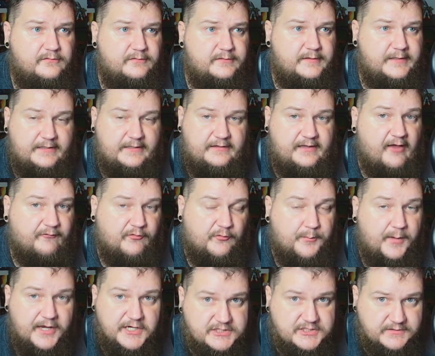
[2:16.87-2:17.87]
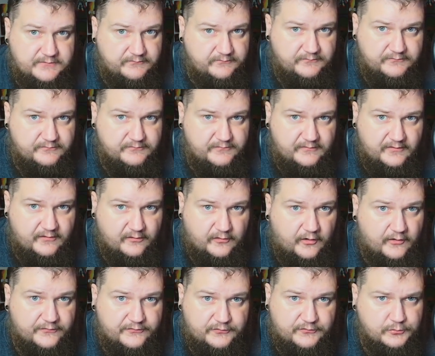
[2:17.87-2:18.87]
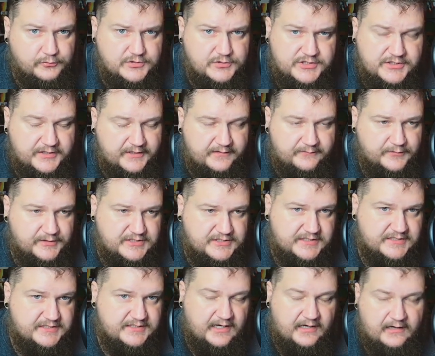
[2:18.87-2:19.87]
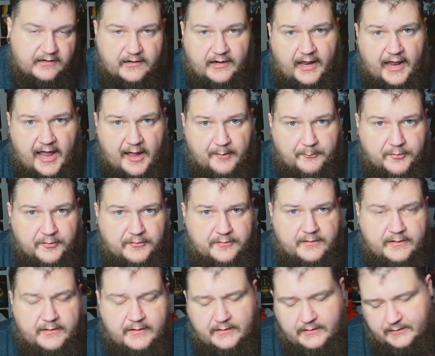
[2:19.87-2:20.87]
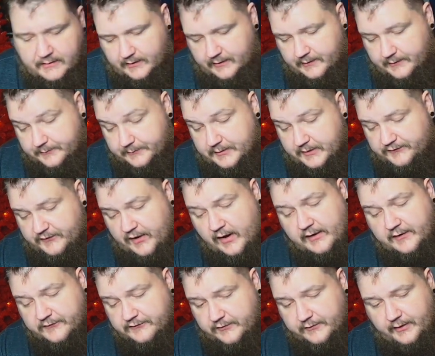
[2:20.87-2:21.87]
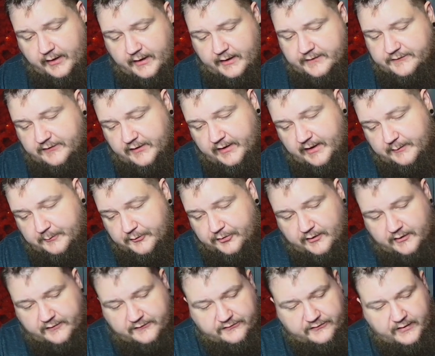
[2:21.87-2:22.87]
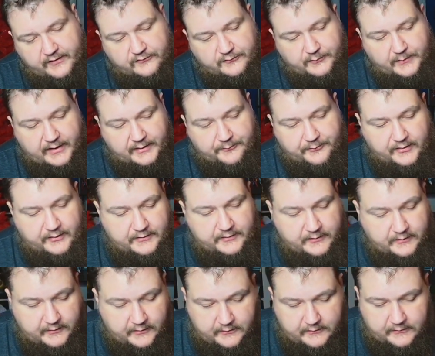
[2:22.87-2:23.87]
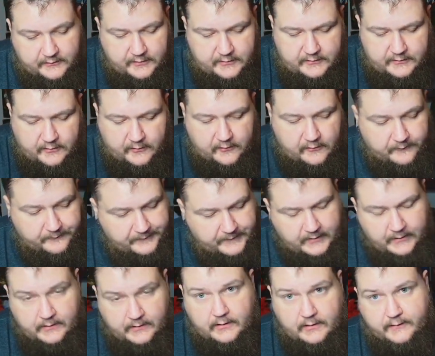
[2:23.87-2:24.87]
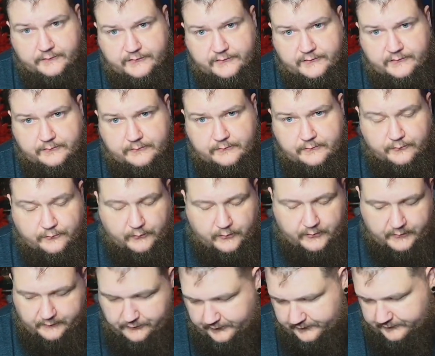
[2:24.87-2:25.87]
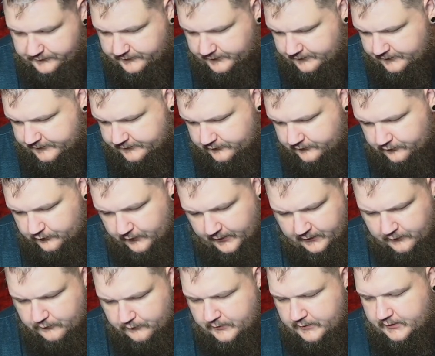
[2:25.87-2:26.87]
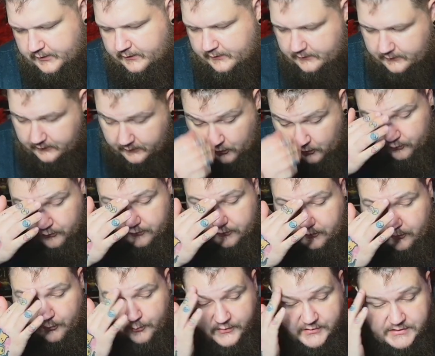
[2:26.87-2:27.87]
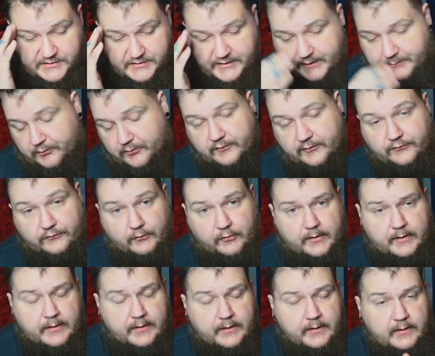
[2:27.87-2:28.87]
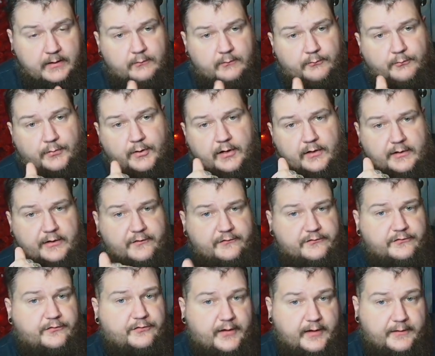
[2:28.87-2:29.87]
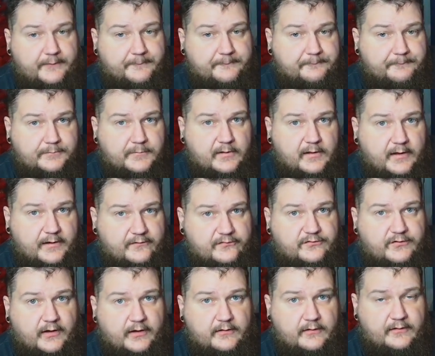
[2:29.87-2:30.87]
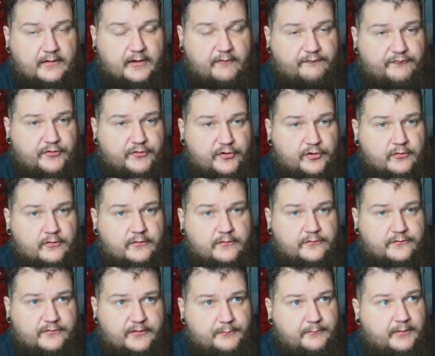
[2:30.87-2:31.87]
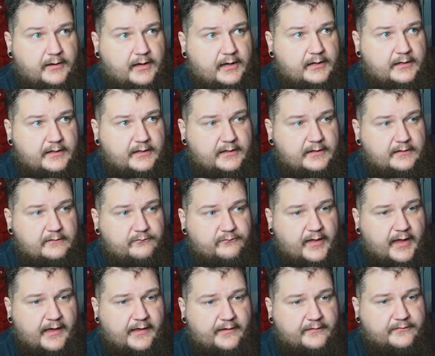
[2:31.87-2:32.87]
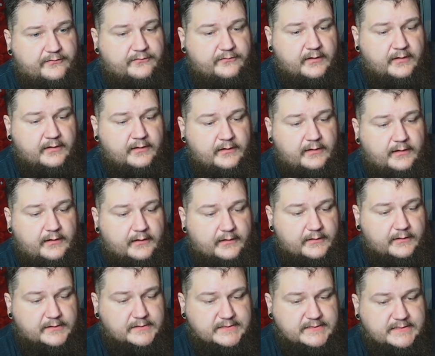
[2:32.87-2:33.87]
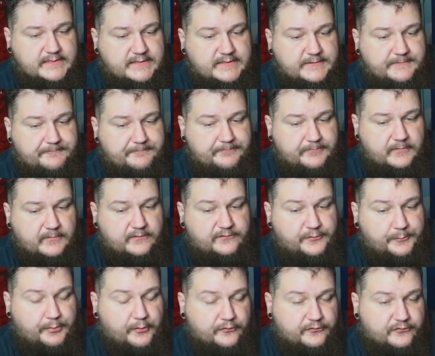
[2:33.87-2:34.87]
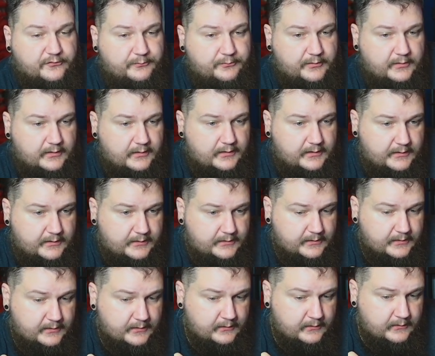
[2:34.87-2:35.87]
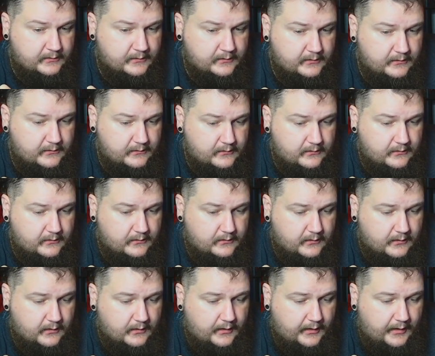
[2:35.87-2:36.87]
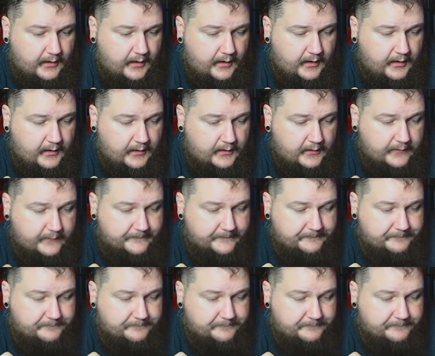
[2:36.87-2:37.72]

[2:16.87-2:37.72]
the defamation lawsuit shit, which is not going to happen. Because uh, honestly, like I said, everything I say is my opinion, and, and you know, that's one of the things I like to do. I don't want to go too much deeper into it, but here's the thing. Like I said, if you're somebody that is supposed to be a